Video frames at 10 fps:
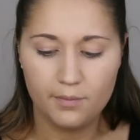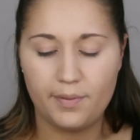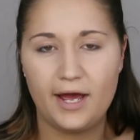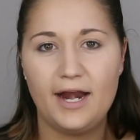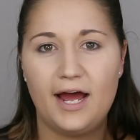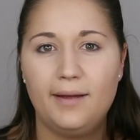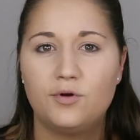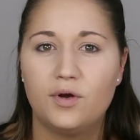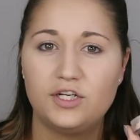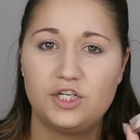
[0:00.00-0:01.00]
But
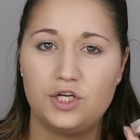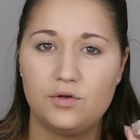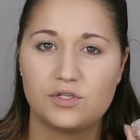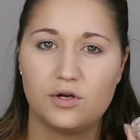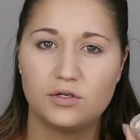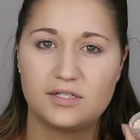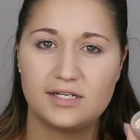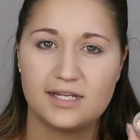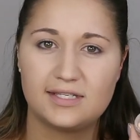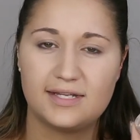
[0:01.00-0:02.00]
I'm going to use
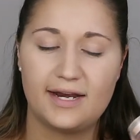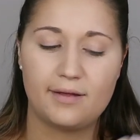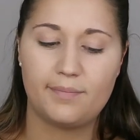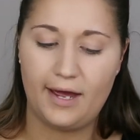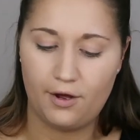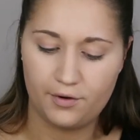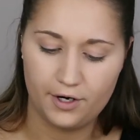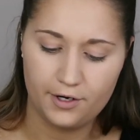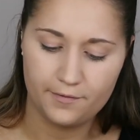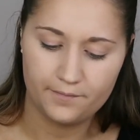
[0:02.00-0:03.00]
Ulta's setting
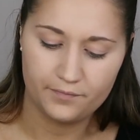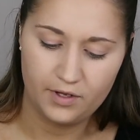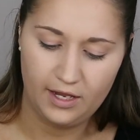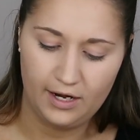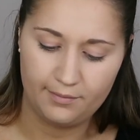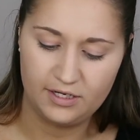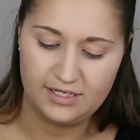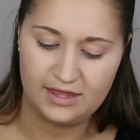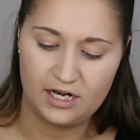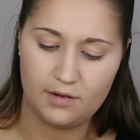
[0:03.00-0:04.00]
powder, and I'm going to
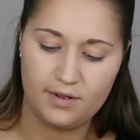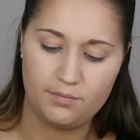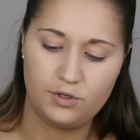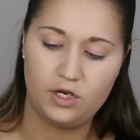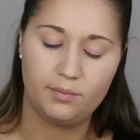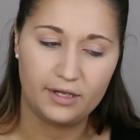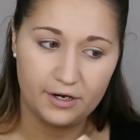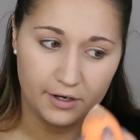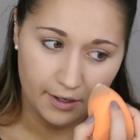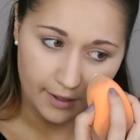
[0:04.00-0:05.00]
take that on my beauty
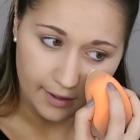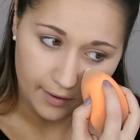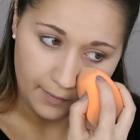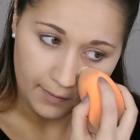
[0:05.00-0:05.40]
blender,